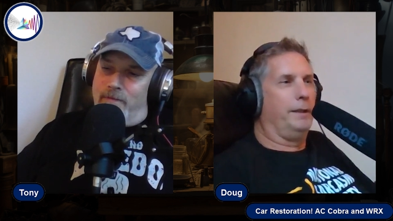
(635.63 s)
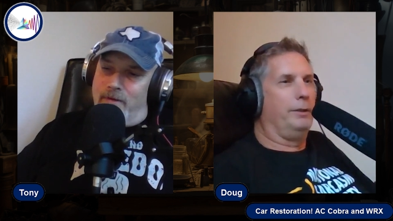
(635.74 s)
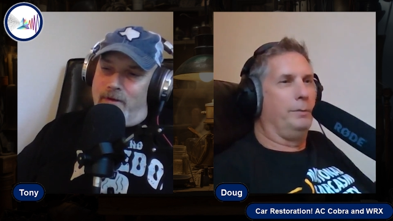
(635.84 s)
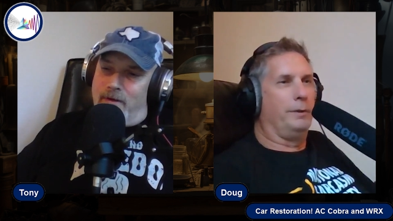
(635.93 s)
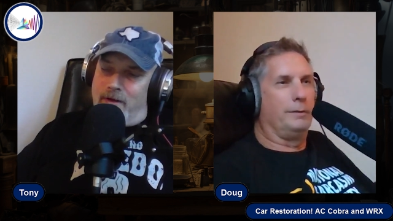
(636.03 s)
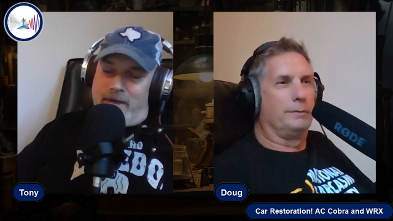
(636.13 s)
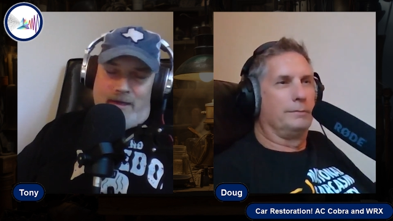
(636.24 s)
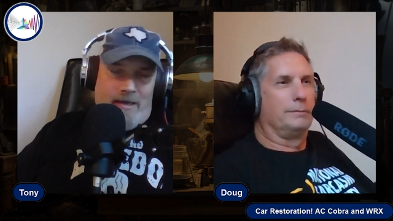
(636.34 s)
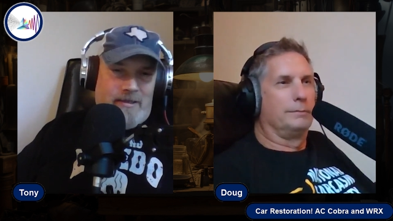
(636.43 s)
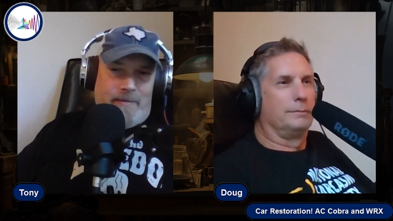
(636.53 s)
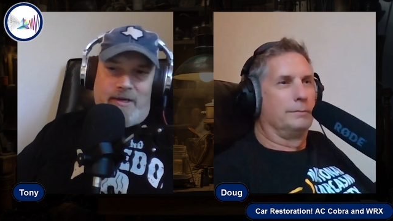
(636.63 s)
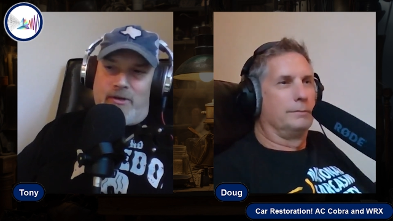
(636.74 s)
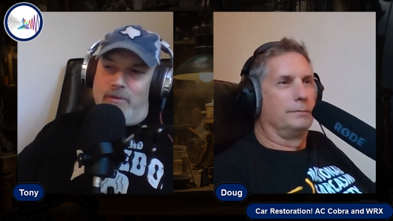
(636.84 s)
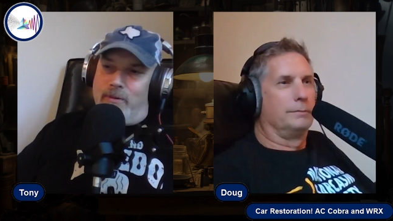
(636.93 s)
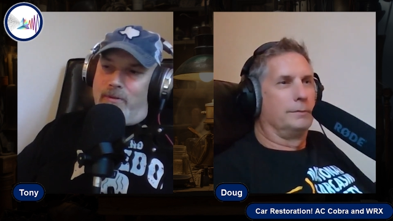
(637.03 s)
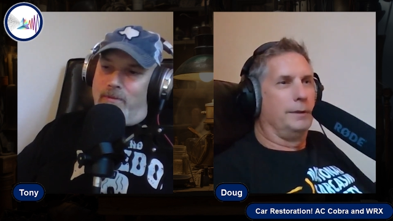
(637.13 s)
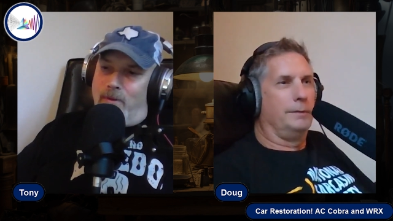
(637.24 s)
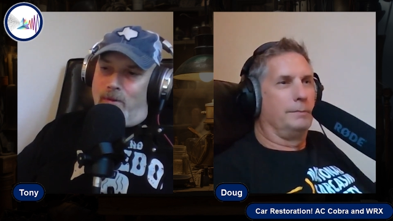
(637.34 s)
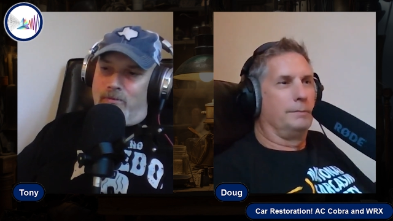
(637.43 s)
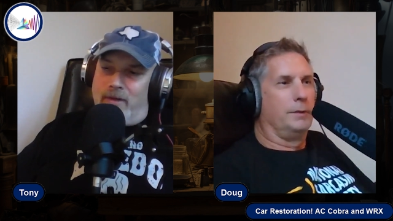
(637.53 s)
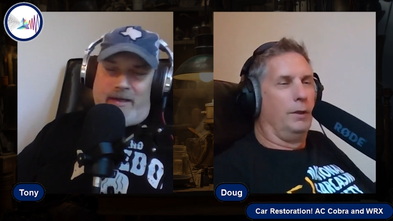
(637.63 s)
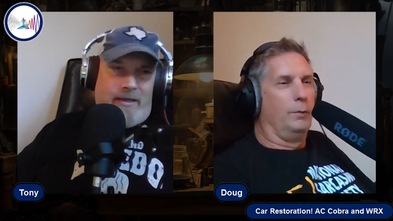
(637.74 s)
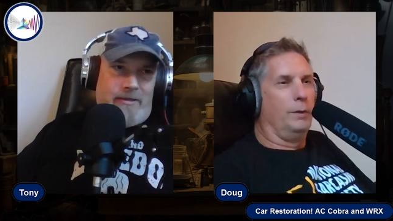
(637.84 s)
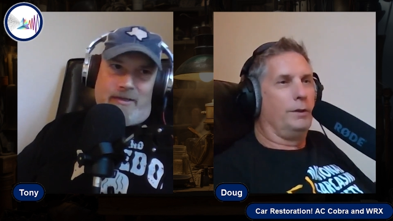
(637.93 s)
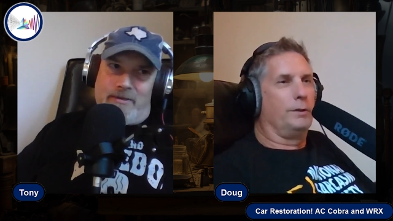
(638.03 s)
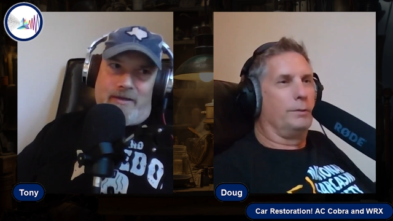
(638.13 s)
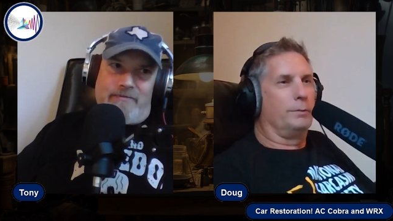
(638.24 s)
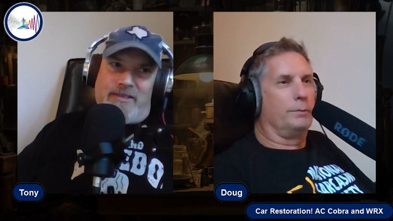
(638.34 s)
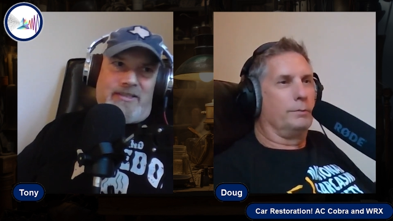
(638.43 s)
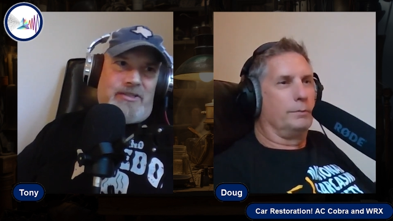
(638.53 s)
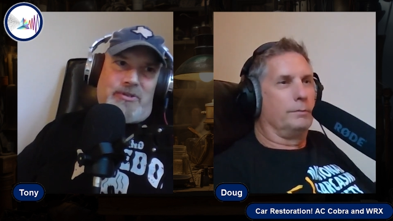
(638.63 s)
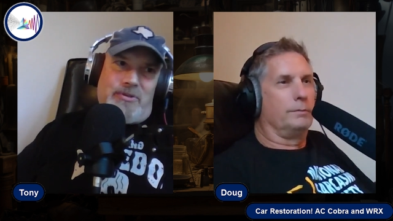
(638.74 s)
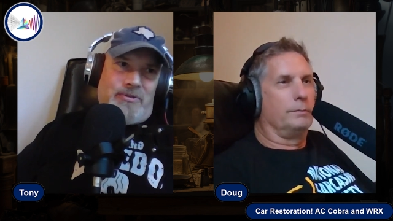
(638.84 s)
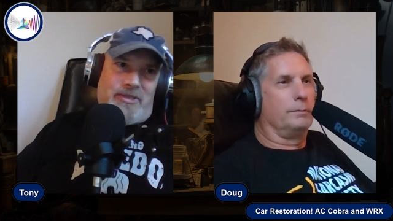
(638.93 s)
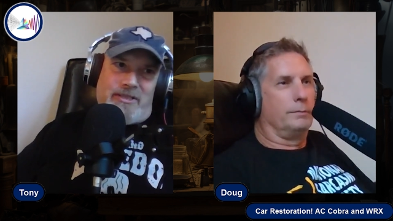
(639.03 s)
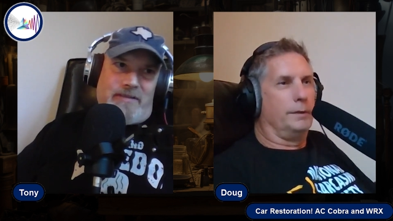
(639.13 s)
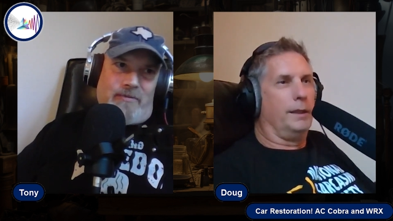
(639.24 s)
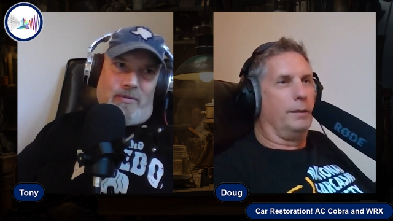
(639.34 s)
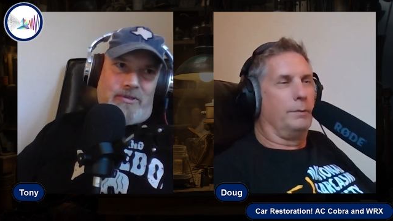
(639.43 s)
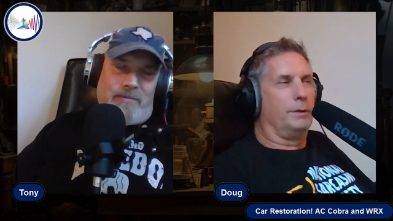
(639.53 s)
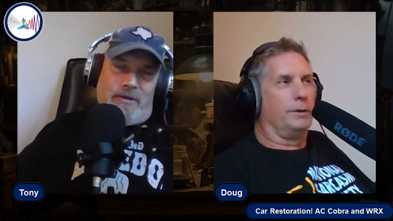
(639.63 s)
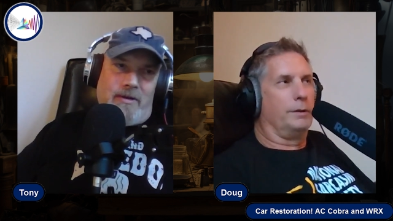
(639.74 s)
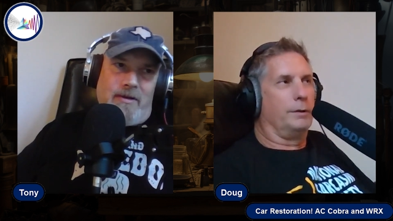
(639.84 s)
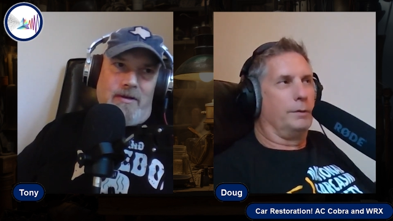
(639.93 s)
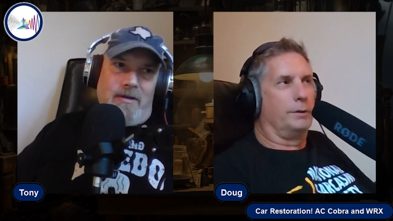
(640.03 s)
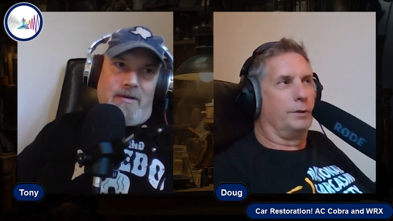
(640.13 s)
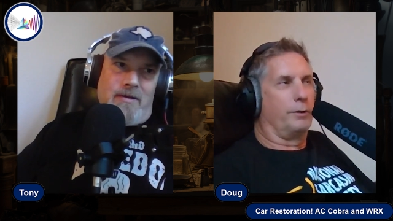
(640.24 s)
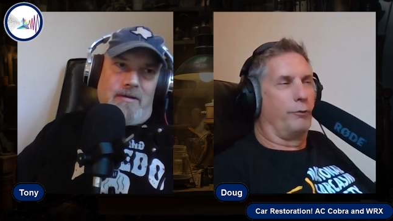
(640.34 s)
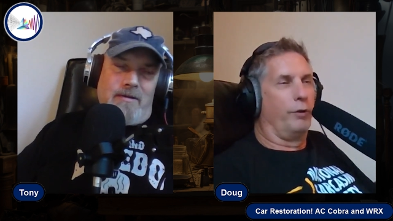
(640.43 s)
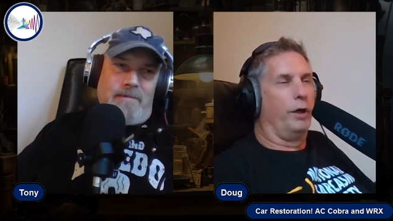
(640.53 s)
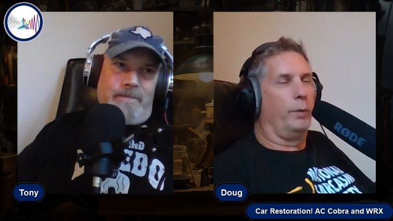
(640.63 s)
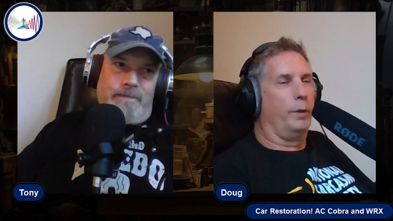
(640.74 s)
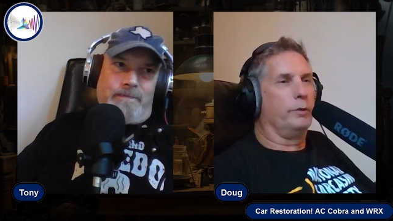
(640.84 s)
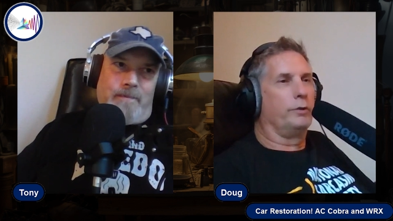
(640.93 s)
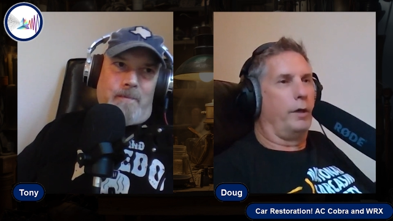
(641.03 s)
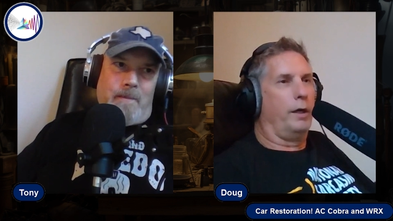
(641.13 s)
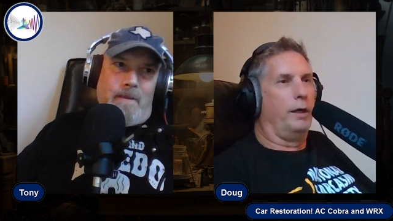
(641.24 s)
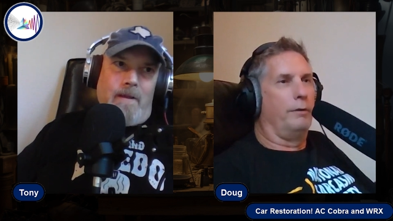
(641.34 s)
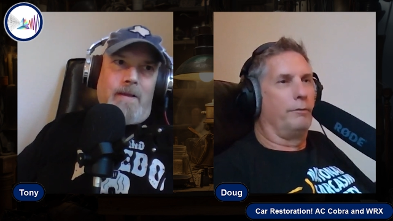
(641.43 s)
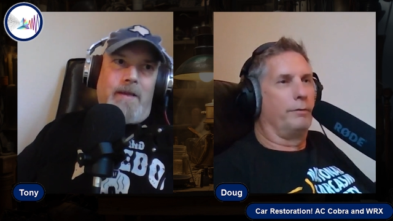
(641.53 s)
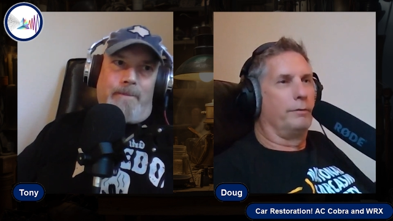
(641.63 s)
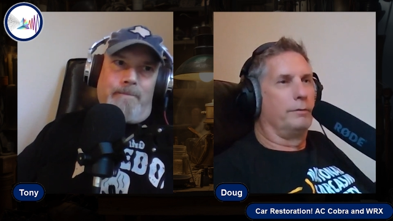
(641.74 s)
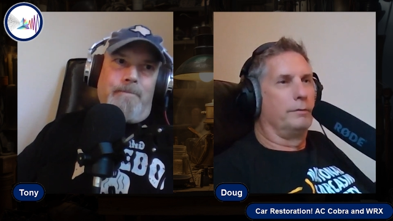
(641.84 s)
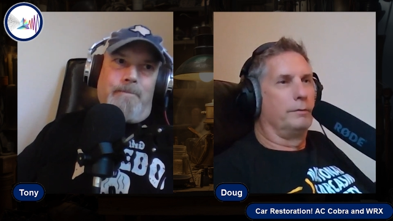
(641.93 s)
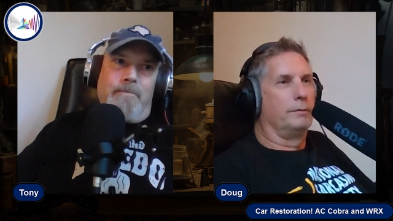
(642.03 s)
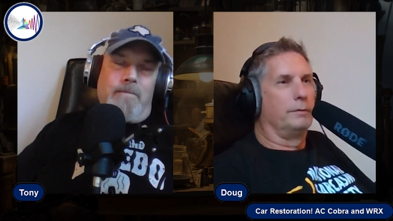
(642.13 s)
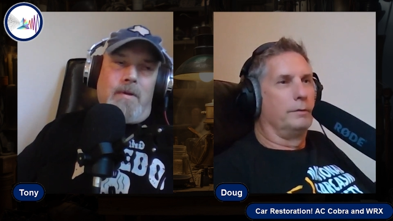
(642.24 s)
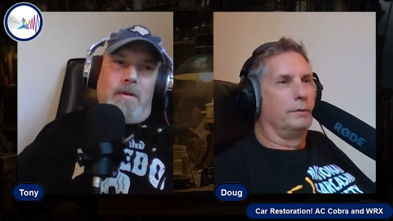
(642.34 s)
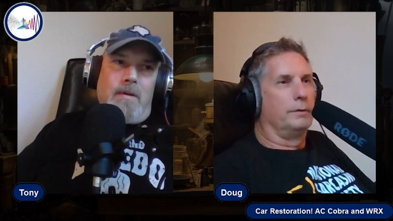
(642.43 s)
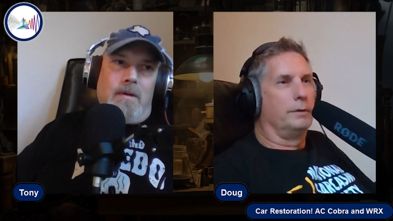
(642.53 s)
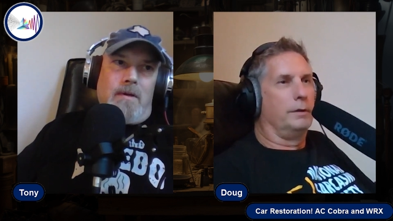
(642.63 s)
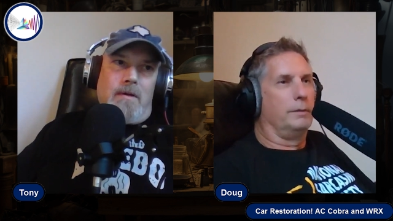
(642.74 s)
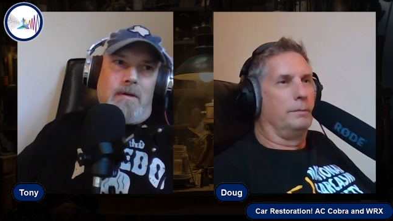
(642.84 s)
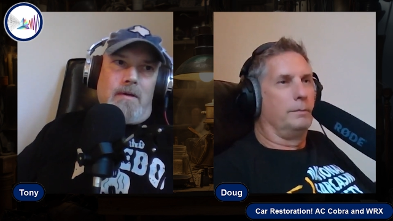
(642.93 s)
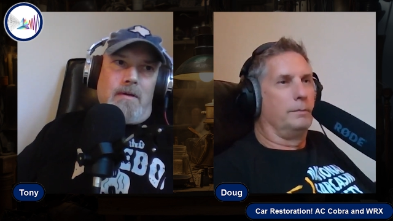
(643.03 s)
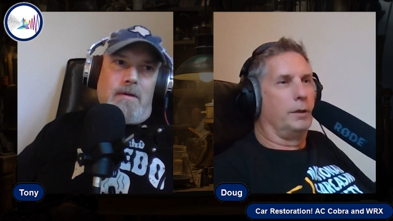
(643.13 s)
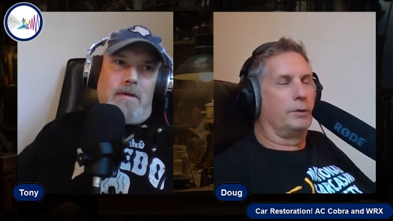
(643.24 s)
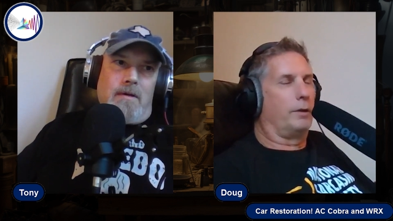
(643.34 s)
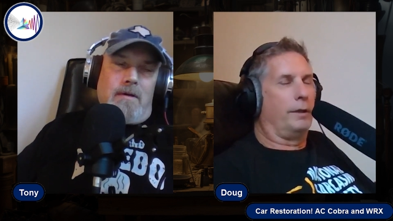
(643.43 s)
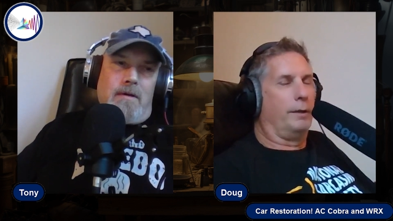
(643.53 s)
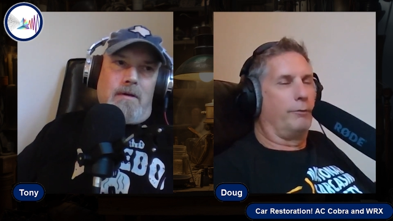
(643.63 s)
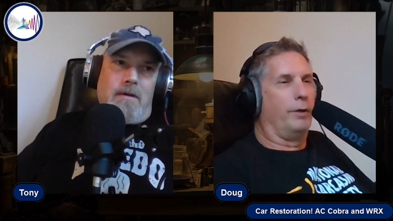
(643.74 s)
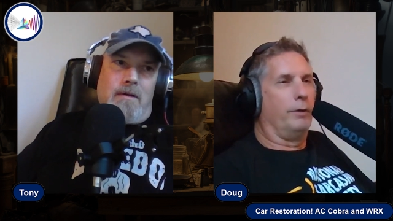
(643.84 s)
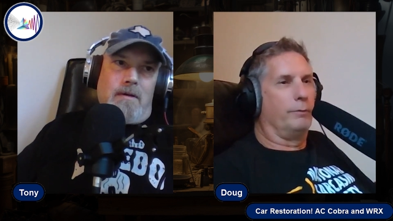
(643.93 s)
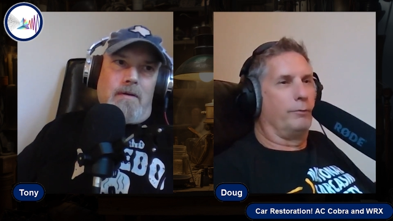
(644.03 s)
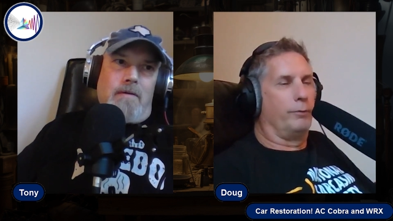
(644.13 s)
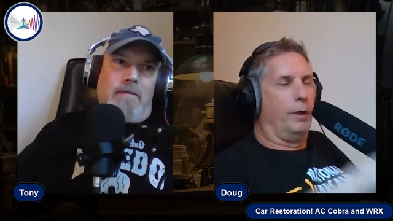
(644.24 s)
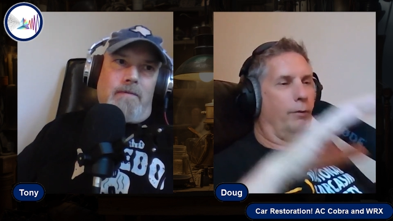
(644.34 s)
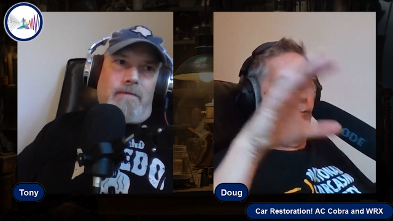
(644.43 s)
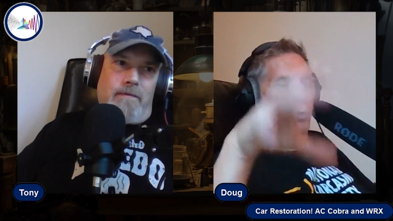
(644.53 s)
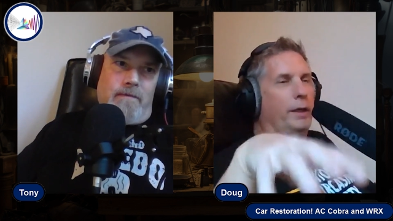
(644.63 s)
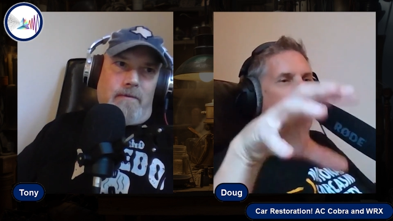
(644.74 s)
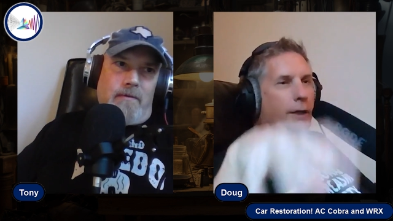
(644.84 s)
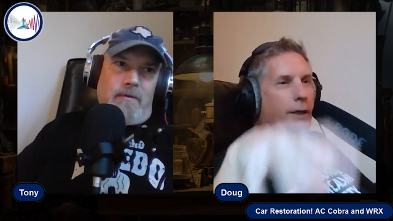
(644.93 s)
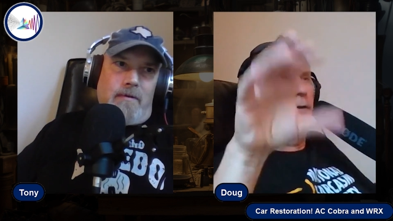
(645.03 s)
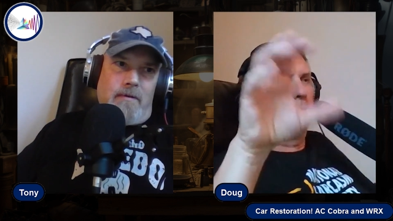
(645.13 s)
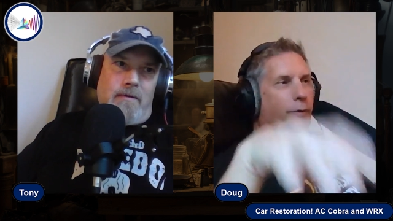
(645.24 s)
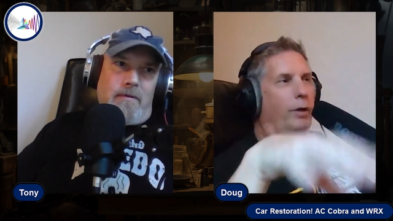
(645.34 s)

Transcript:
Speaker 1: Mini Cooper.
Speaker 2: Classic Mini Cooper. Yep. Old, like I think which, it was like a 62 or 64.
Speaker 1: Yeah, which, is a, which is a rear wheel drive. Yep um, uh, sorry, a front uh, front engine,